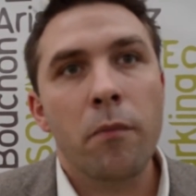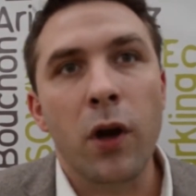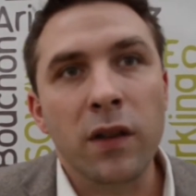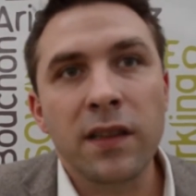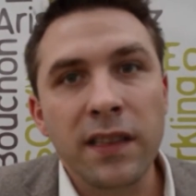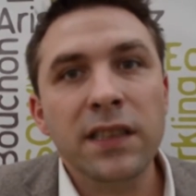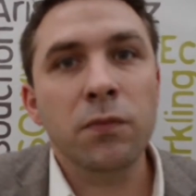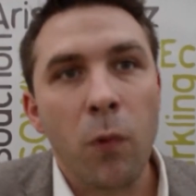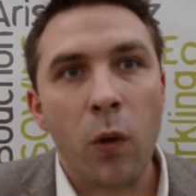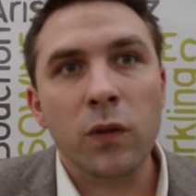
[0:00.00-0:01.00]
but this
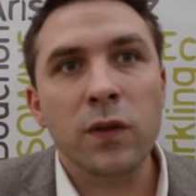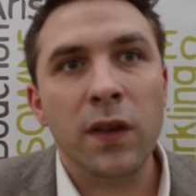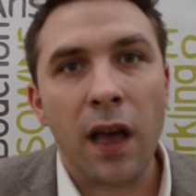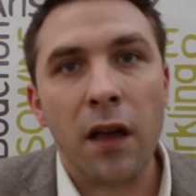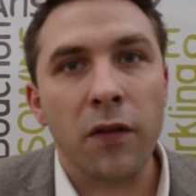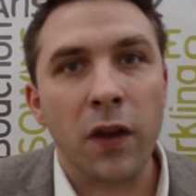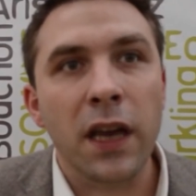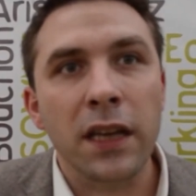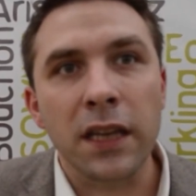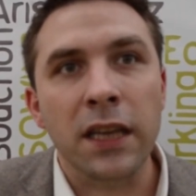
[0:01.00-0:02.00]
won't have
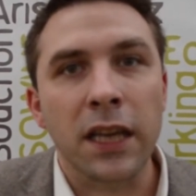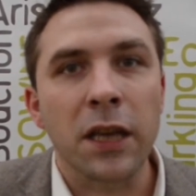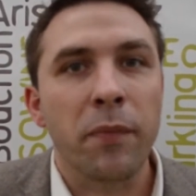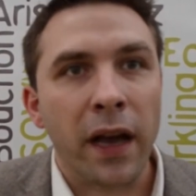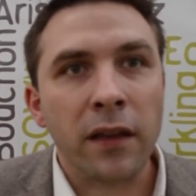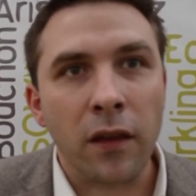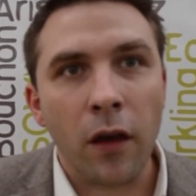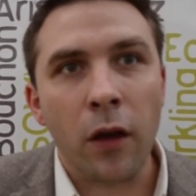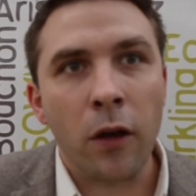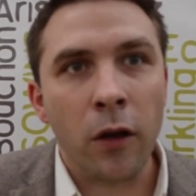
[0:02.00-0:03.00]
any impact
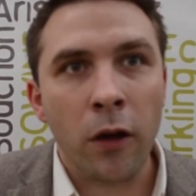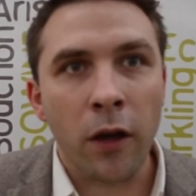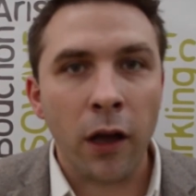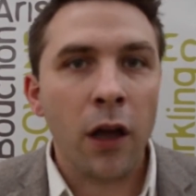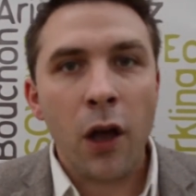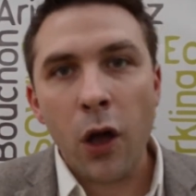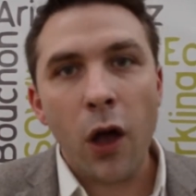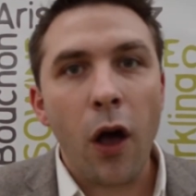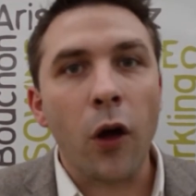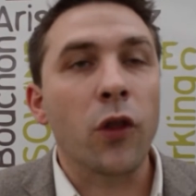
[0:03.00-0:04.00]

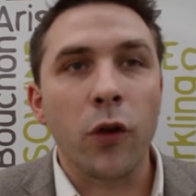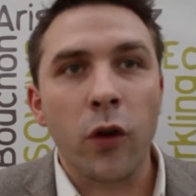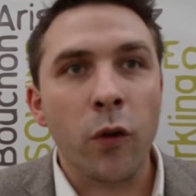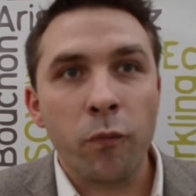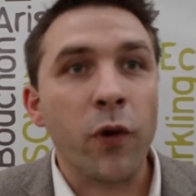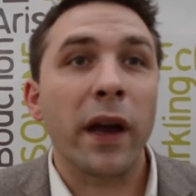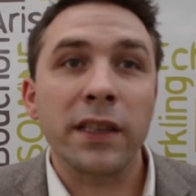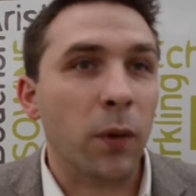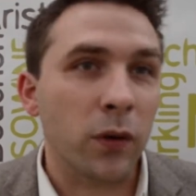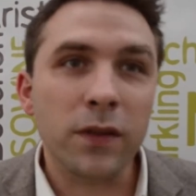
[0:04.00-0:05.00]
uh, on the
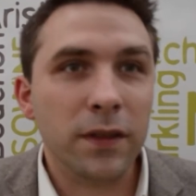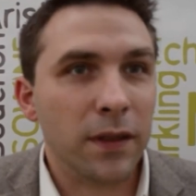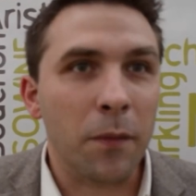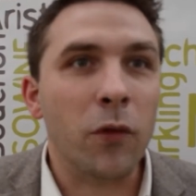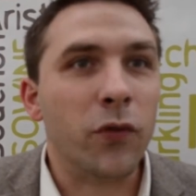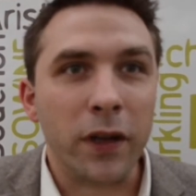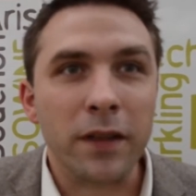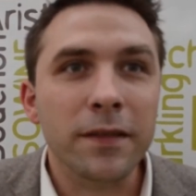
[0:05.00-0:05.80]
price points, I'm afraid.